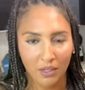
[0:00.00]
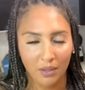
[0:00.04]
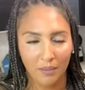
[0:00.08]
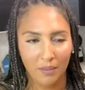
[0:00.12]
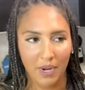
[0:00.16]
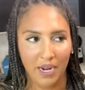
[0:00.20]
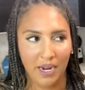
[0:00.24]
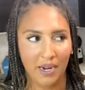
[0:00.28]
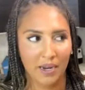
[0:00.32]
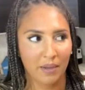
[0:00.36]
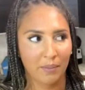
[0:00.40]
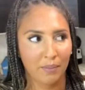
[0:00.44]

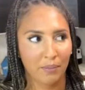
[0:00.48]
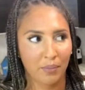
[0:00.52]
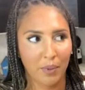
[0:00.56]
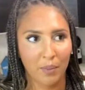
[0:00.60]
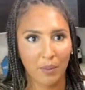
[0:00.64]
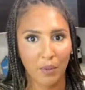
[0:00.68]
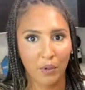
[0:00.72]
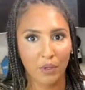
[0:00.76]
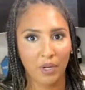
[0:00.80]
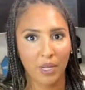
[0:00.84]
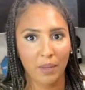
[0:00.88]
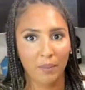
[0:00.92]
by
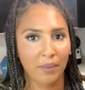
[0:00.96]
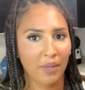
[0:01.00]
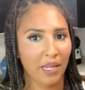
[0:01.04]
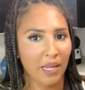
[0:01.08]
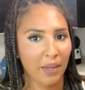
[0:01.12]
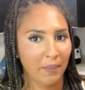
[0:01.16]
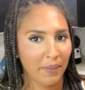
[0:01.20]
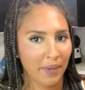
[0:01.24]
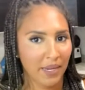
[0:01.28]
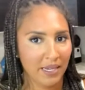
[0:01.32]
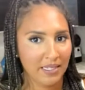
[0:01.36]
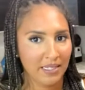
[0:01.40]
promoting
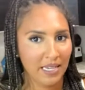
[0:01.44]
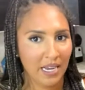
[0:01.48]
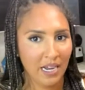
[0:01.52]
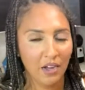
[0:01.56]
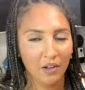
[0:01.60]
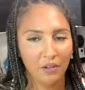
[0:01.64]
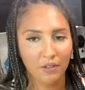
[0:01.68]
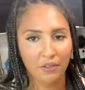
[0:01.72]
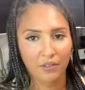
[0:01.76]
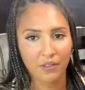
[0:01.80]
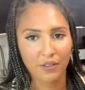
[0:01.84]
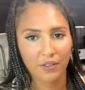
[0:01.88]
plant-based
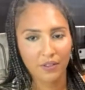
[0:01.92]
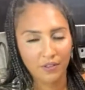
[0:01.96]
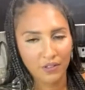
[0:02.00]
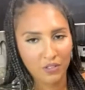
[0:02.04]
health.